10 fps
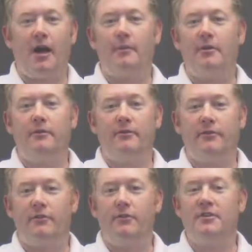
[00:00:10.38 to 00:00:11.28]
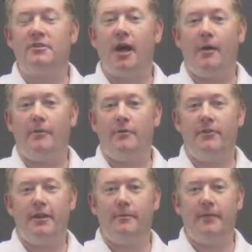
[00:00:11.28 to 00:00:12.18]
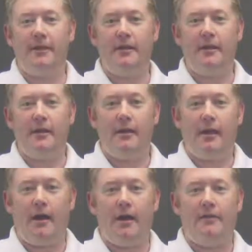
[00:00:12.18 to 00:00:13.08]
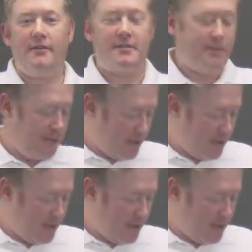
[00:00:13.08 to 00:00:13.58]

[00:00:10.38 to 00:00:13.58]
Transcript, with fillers: commonly referred to as combo therapy. Uh, this can be